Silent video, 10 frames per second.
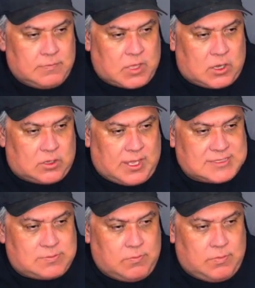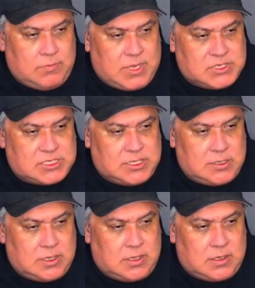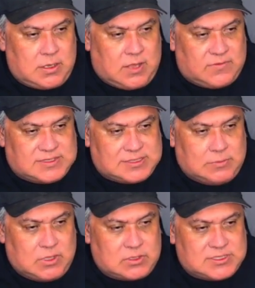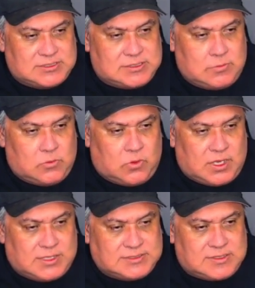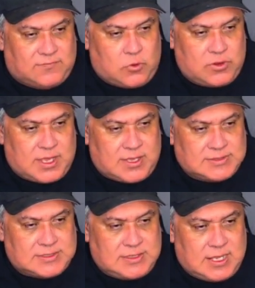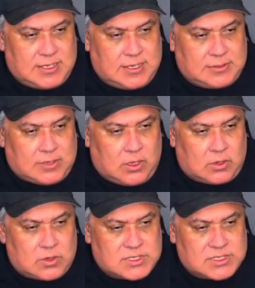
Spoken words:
Our last mention of a similar system was the $4,099